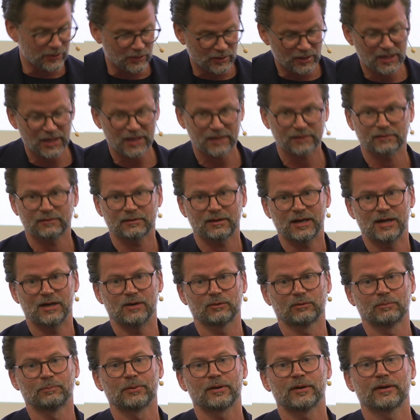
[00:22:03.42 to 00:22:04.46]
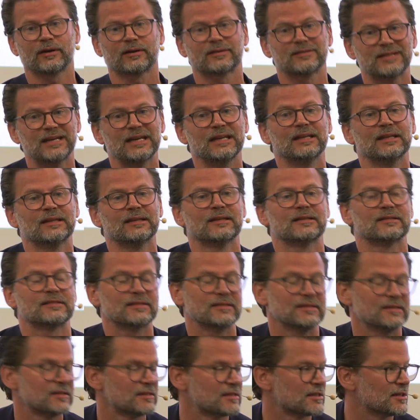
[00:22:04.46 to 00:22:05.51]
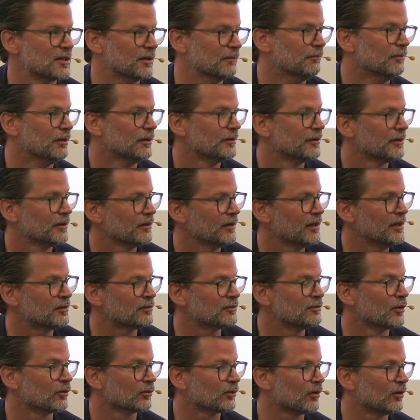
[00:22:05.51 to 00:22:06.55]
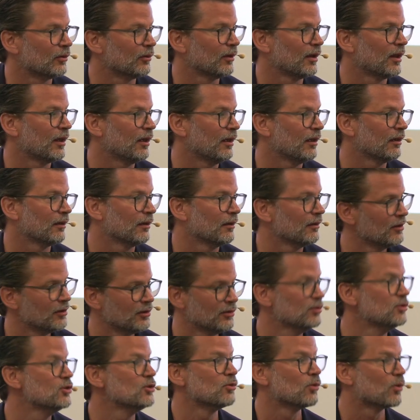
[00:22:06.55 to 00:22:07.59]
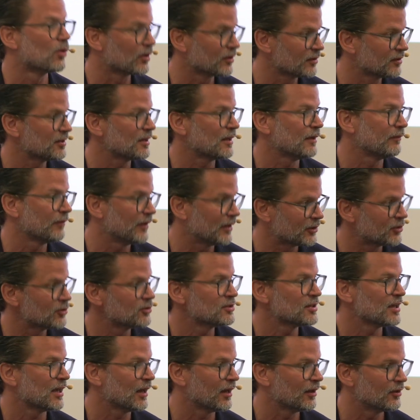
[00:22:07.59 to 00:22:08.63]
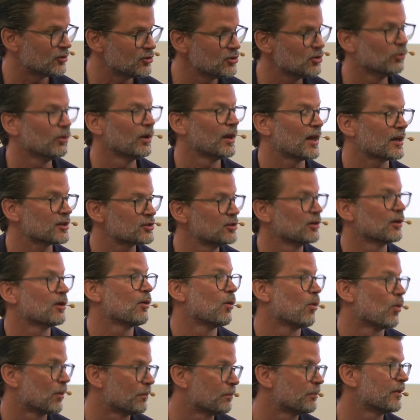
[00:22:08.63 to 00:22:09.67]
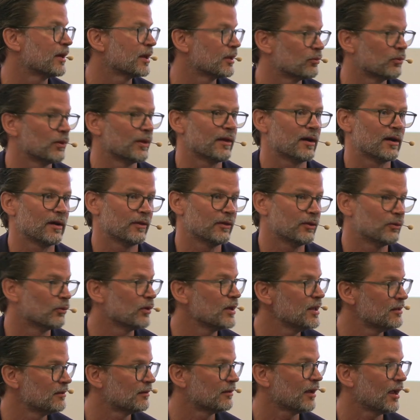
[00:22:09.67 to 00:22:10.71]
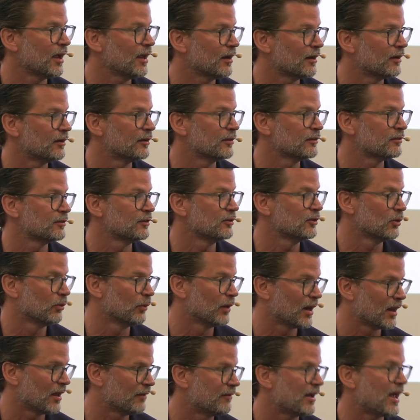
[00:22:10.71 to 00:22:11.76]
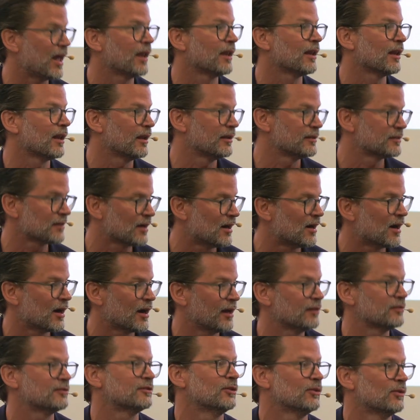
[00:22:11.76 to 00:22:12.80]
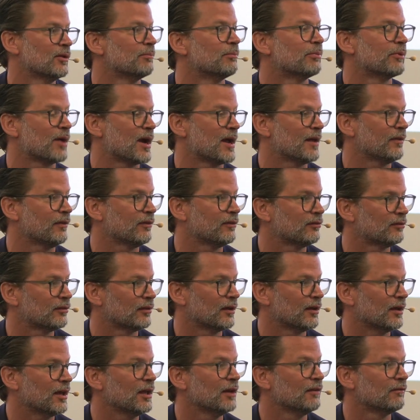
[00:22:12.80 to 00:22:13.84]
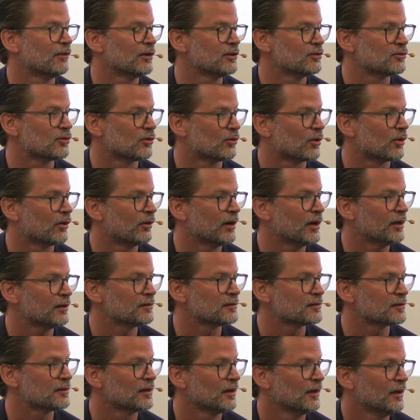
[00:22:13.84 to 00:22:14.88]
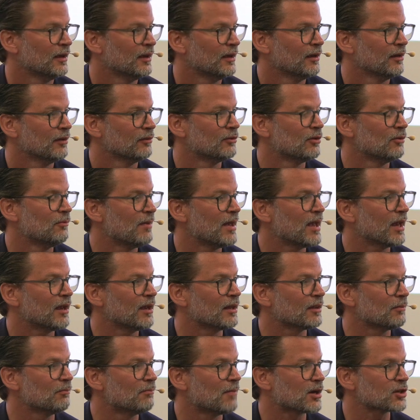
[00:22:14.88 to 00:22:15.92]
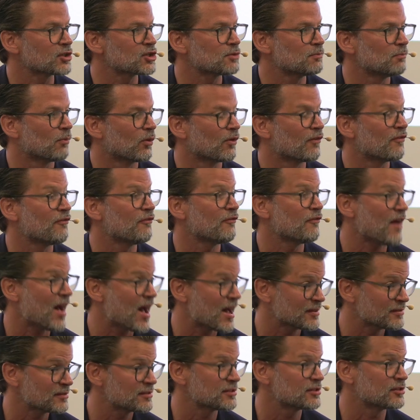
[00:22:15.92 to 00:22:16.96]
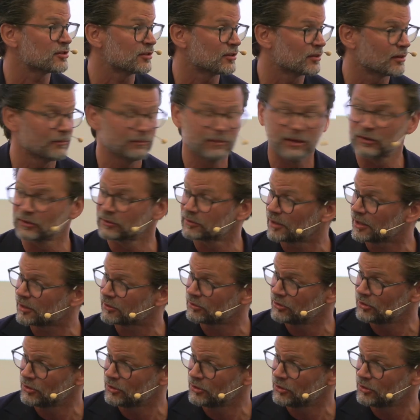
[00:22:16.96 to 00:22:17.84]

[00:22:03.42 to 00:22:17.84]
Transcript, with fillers: you get out products in the system, it's not only you yourself that you sell it. You will actually cooperate with other retailers. You will have endless aisles to the brand's uh, inventories to make it much more faster. Because as